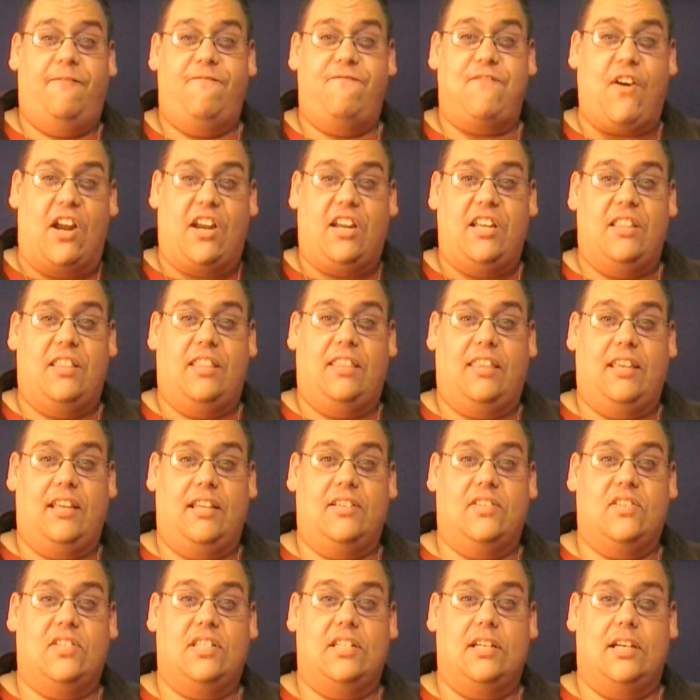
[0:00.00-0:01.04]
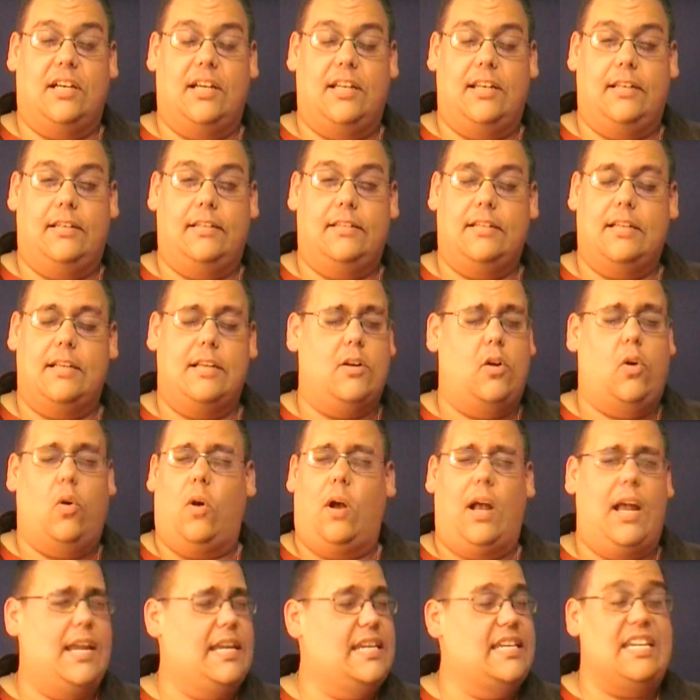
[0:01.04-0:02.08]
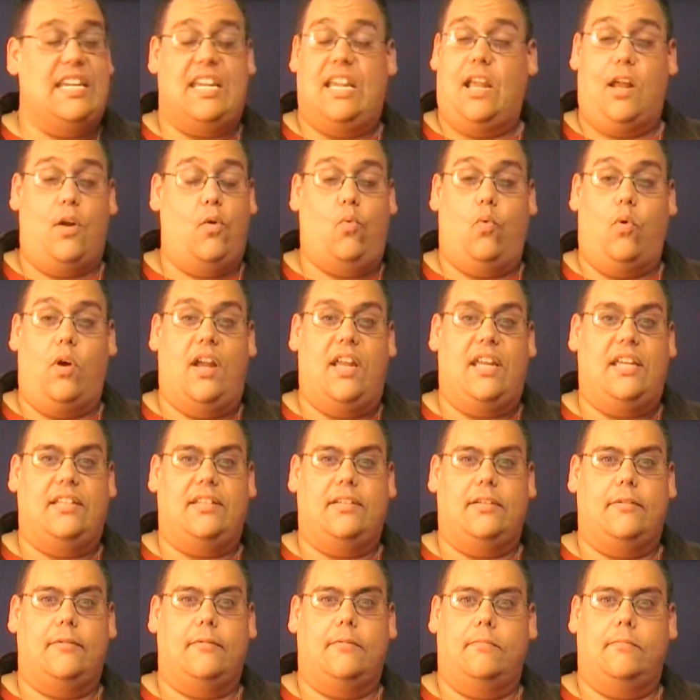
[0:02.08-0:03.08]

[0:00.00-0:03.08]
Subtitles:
fucking thing's done. Oh, I can't wait.